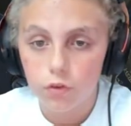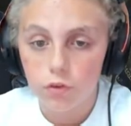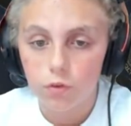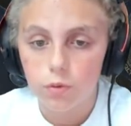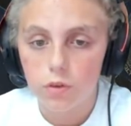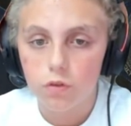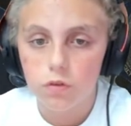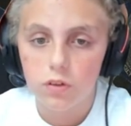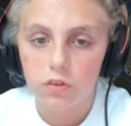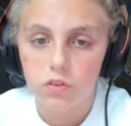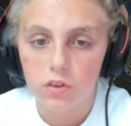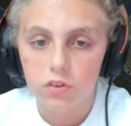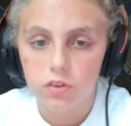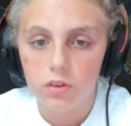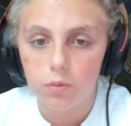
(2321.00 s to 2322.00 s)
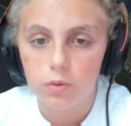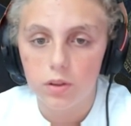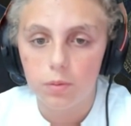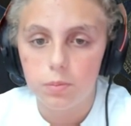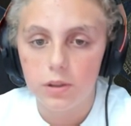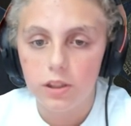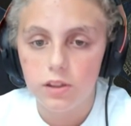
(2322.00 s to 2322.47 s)
to do a 360 with
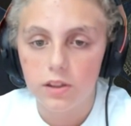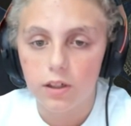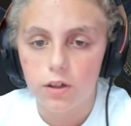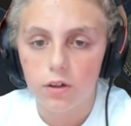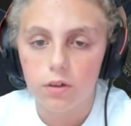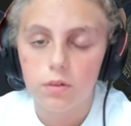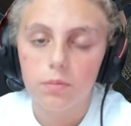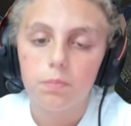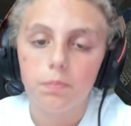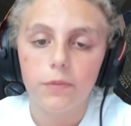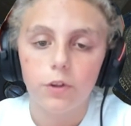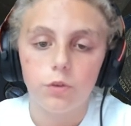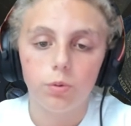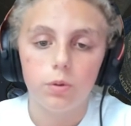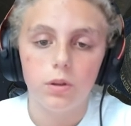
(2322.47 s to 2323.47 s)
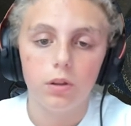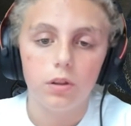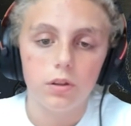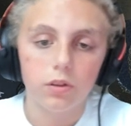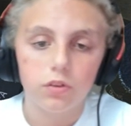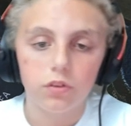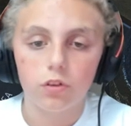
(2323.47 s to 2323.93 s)
the bleed air, it
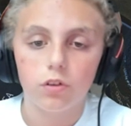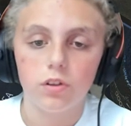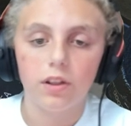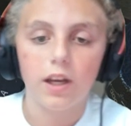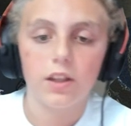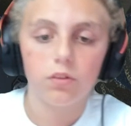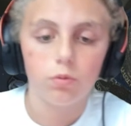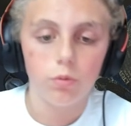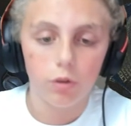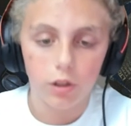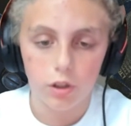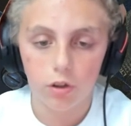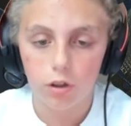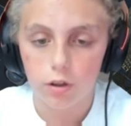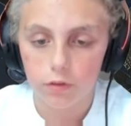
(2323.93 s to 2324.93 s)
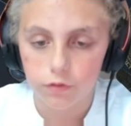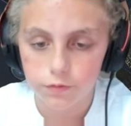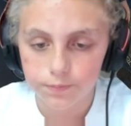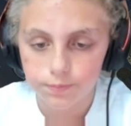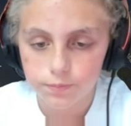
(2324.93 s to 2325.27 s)
will turn that warning off.